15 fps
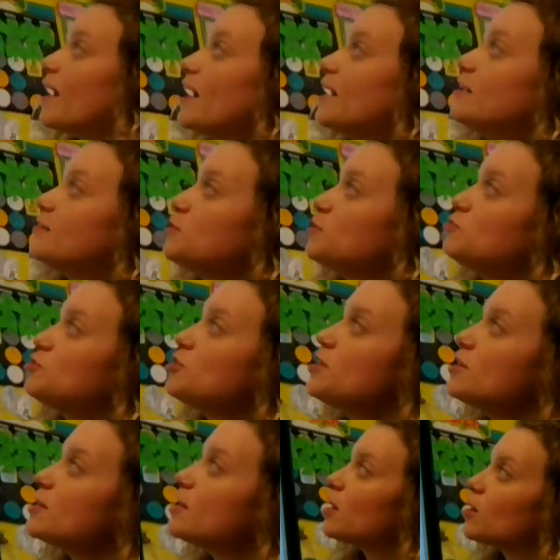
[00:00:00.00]
And if you
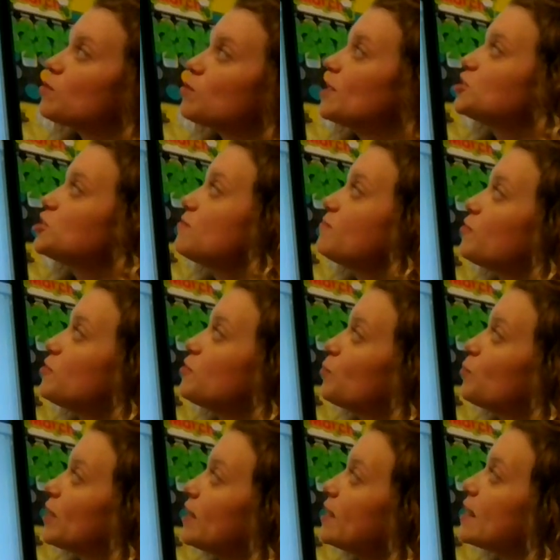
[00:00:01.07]
look, question for the
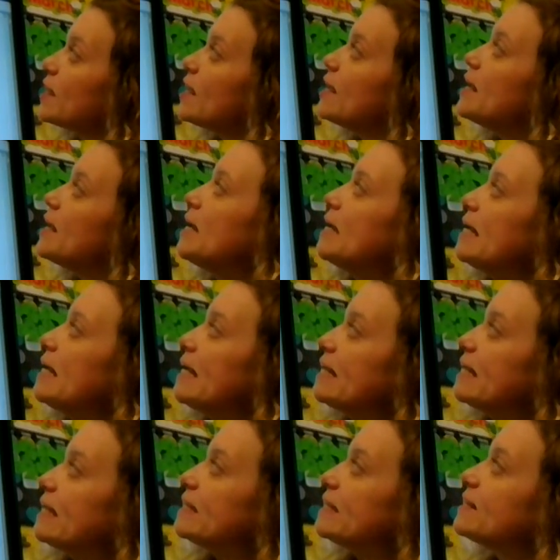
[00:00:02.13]
week
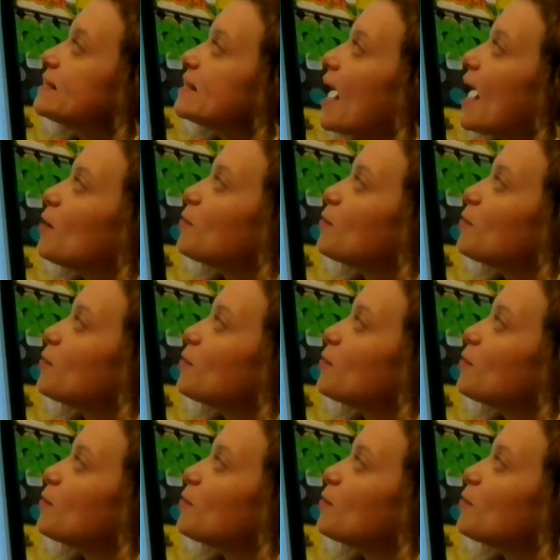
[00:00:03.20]
is, how